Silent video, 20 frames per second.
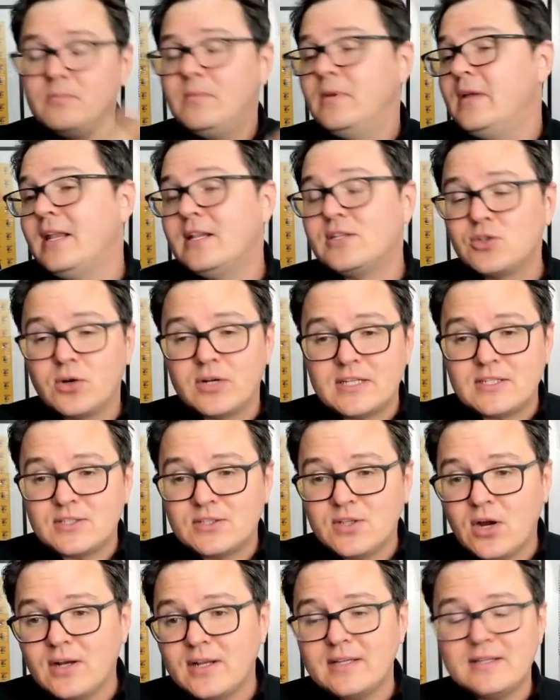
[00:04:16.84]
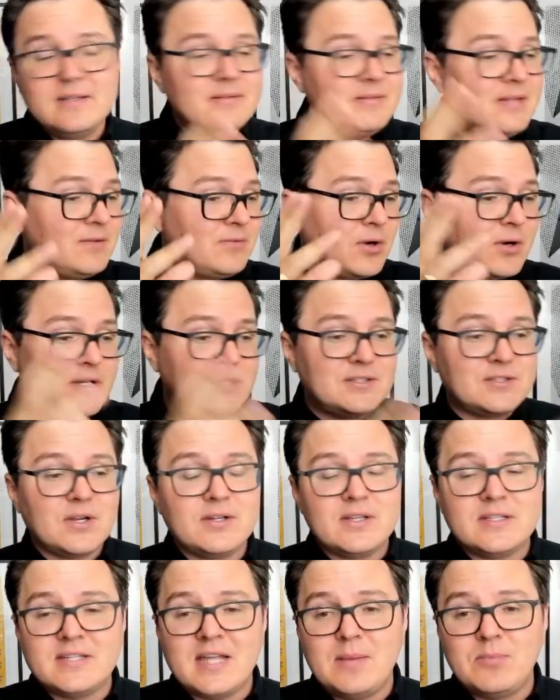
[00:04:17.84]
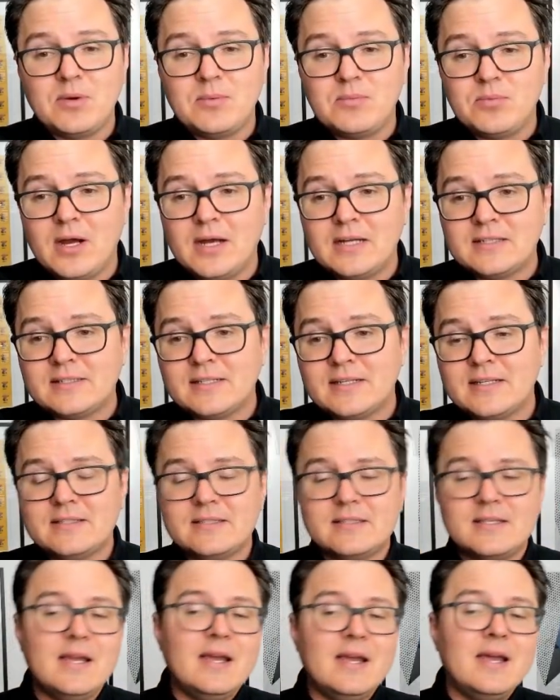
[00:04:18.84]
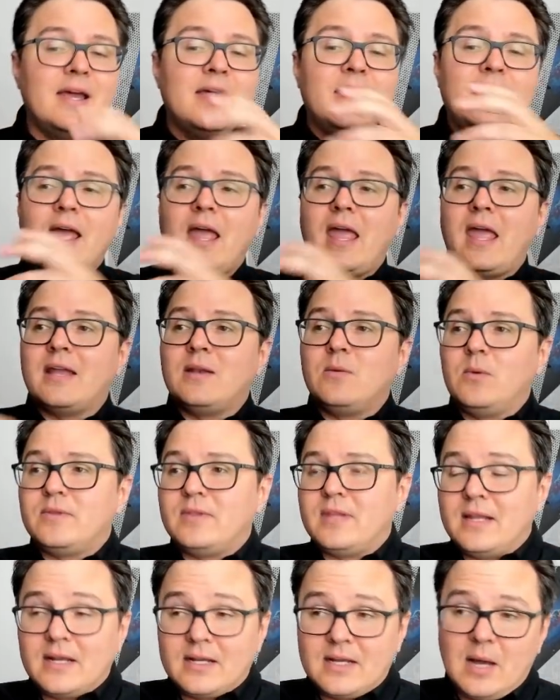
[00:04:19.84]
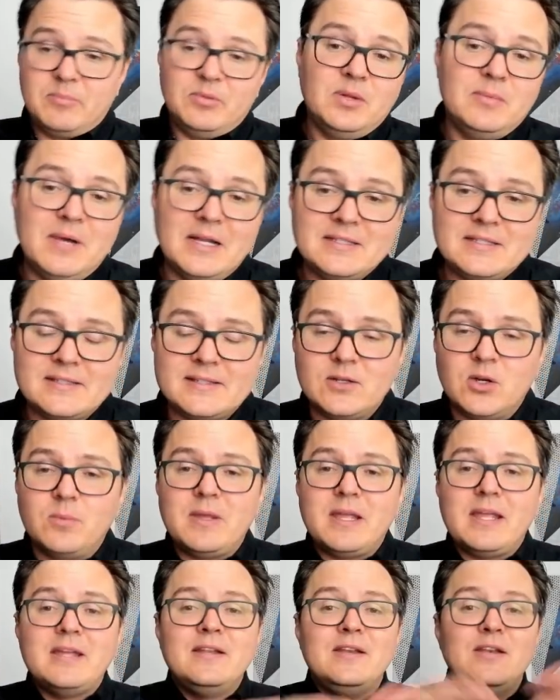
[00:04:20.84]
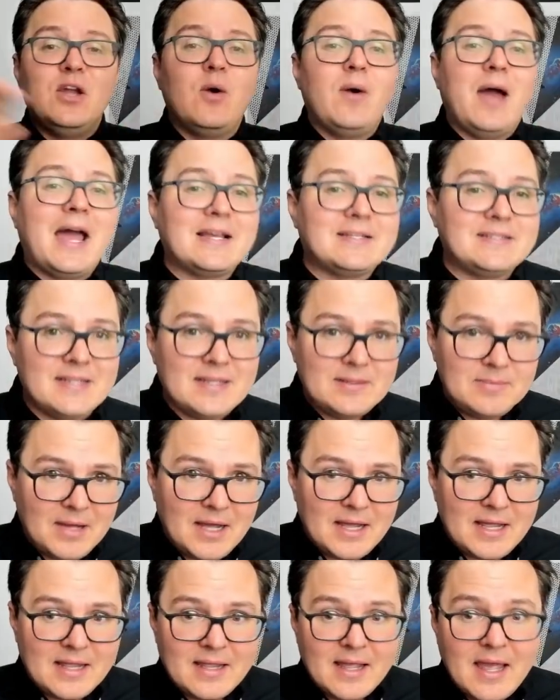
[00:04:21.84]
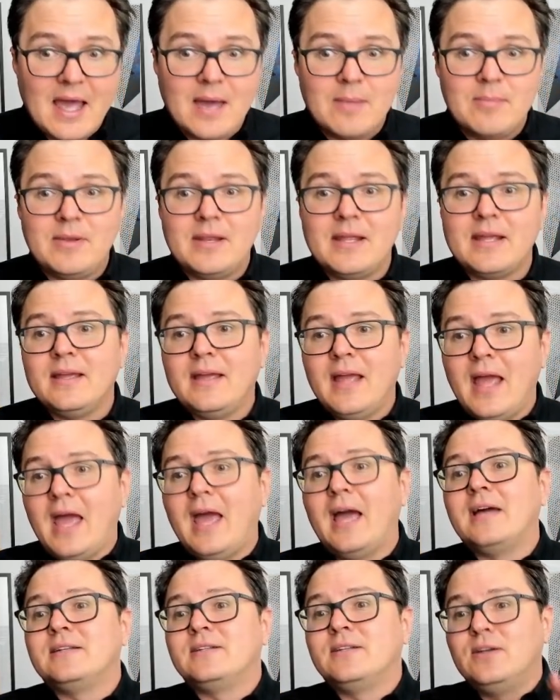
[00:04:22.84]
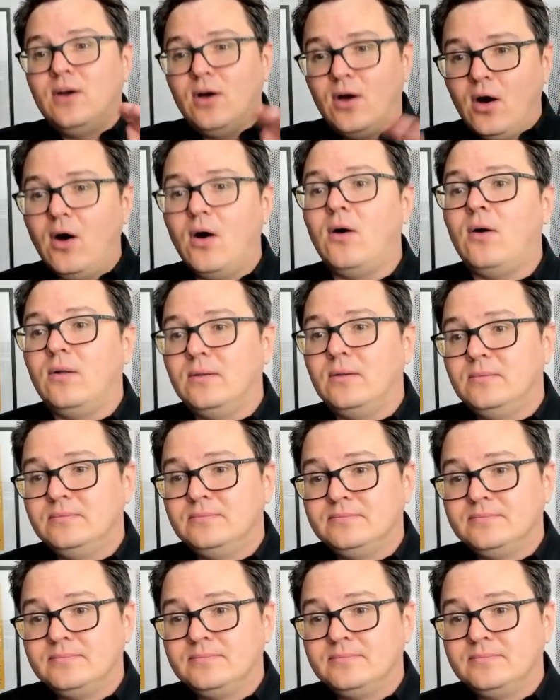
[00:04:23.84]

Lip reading: it's already started. They've already started the tapering process, and within a couple of months, there'll be no asset buying happening at all.